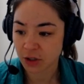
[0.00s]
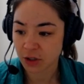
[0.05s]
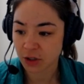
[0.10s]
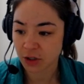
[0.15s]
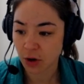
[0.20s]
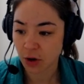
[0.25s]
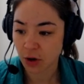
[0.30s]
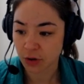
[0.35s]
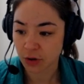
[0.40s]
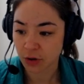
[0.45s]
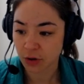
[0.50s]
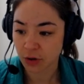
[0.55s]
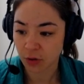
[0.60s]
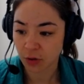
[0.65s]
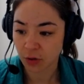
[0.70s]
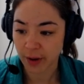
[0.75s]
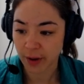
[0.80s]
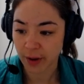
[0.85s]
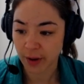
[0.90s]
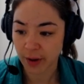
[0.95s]
or you can go
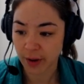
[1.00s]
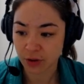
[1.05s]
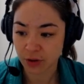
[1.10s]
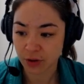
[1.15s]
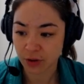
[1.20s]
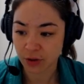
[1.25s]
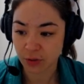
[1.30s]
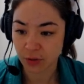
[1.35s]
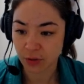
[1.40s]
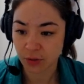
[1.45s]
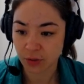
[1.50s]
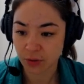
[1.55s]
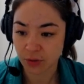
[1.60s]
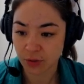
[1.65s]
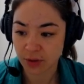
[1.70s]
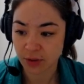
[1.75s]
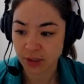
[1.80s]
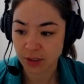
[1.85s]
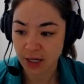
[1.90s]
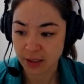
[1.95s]
back to
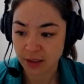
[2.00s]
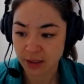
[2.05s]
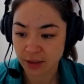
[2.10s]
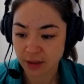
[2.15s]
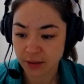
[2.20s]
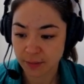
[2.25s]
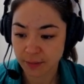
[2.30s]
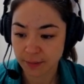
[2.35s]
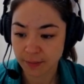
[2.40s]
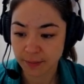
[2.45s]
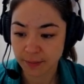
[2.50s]
Sites,